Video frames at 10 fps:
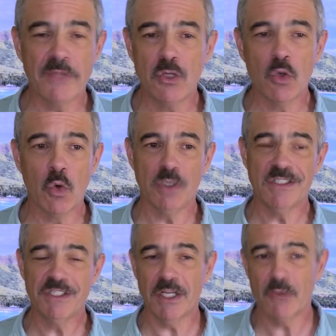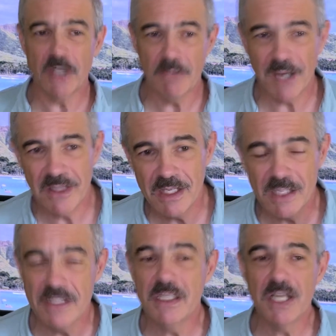the noise generated by the
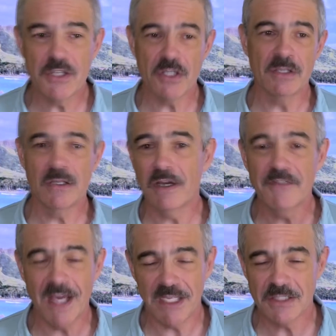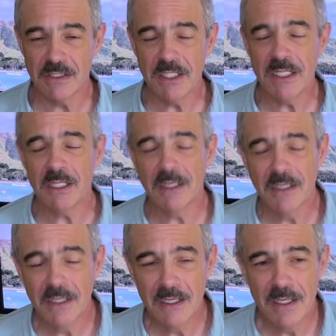ignition of gasoline.
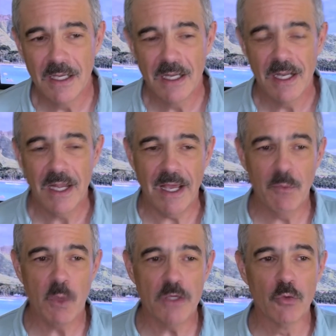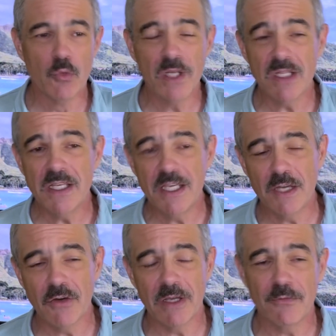And what you're really
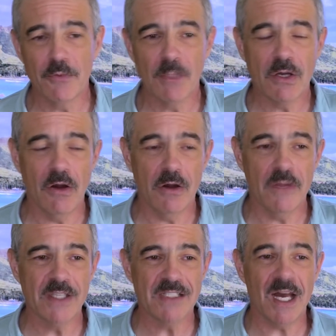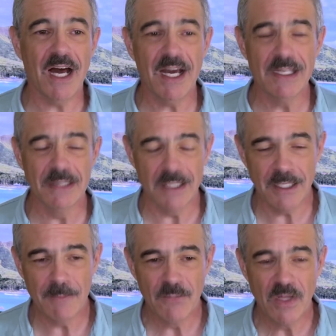hearing from a car that's
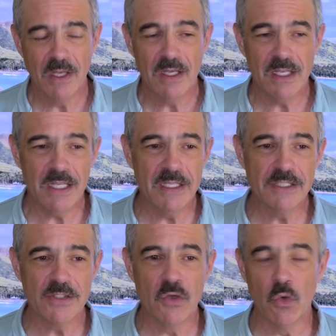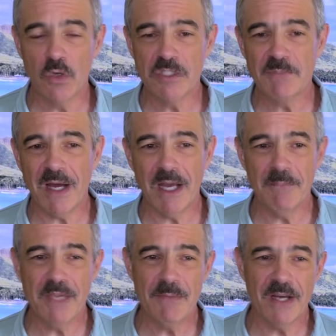idling is the noise
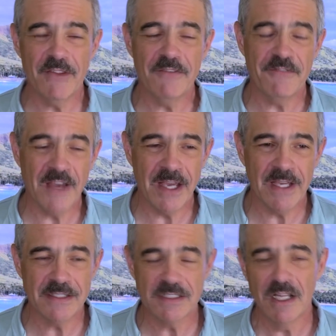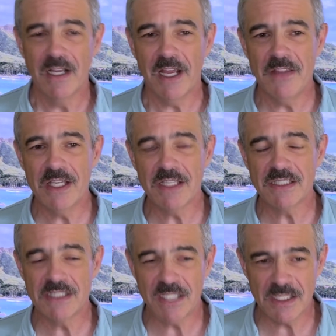made by the fans and the
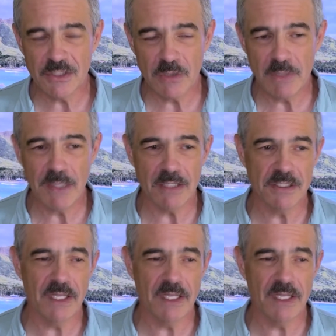accessory belts and